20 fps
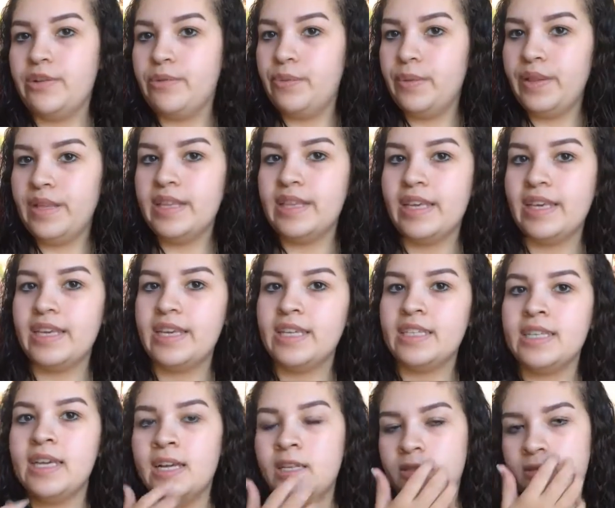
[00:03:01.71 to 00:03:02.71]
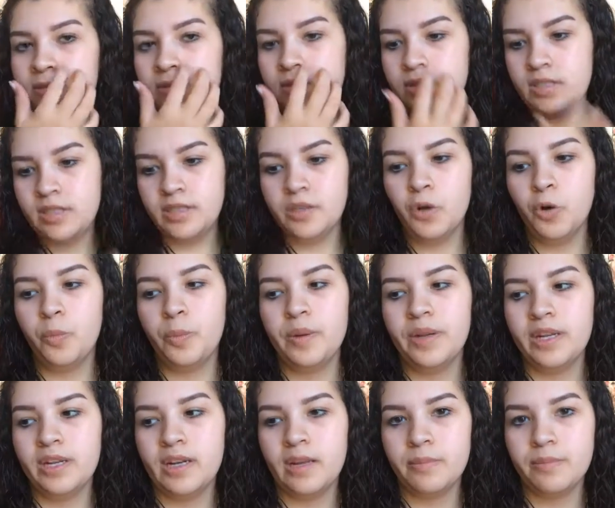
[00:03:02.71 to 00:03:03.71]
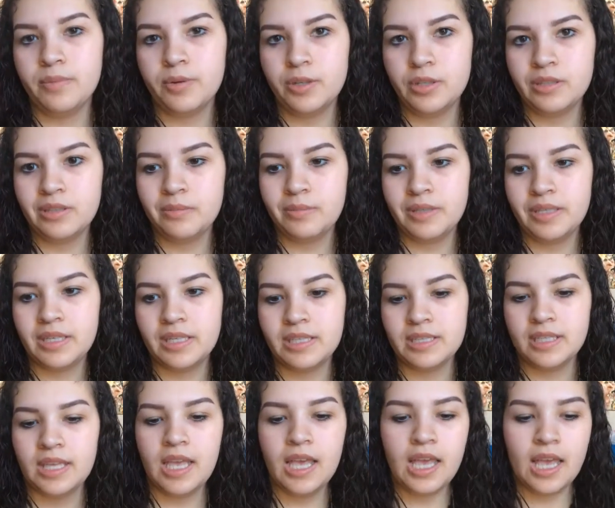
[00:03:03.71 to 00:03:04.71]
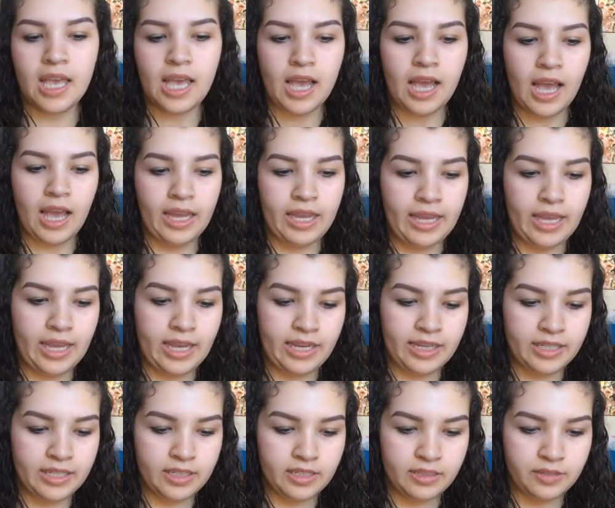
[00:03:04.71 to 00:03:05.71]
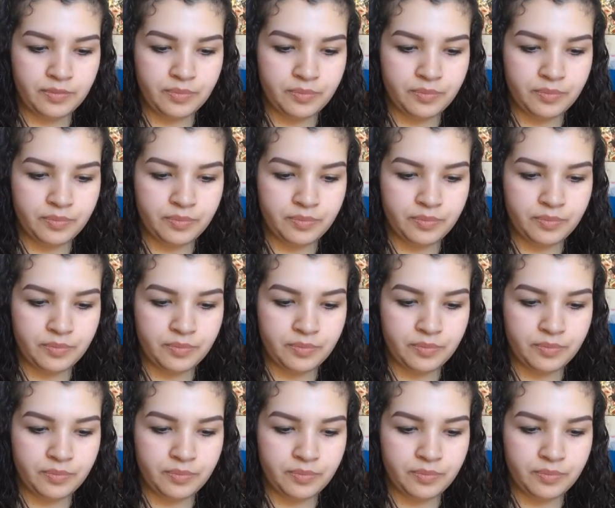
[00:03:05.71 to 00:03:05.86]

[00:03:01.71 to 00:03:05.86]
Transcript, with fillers: I really like it. I did open it up early because I had